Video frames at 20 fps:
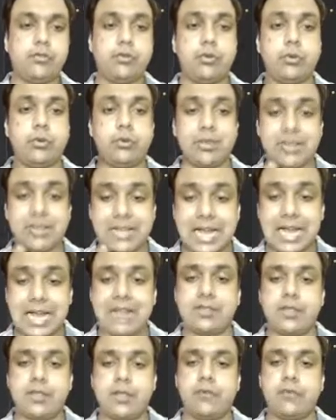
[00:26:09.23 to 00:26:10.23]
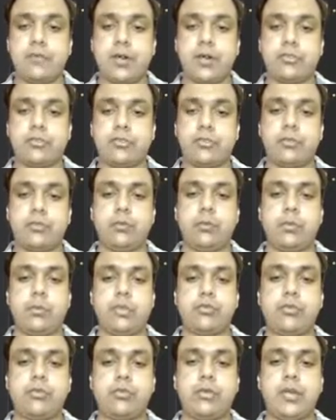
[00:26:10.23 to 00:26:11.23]
So that's the function
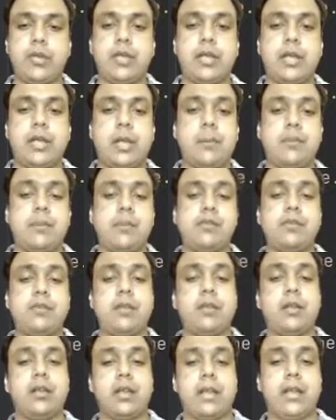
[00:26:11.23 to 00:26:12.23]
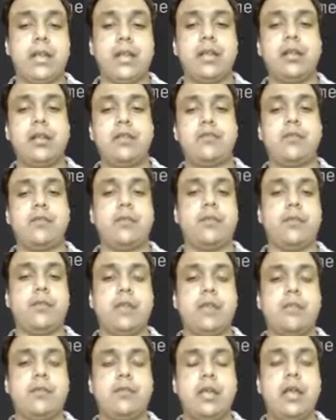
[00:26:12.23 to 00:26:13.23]
which is going to help us in creating a
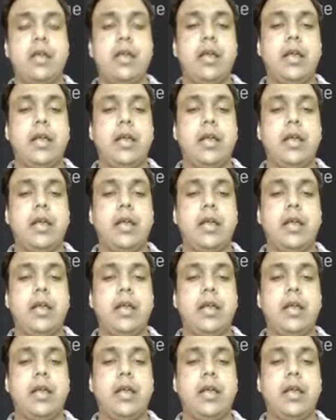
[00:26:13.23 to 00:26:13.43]
surface.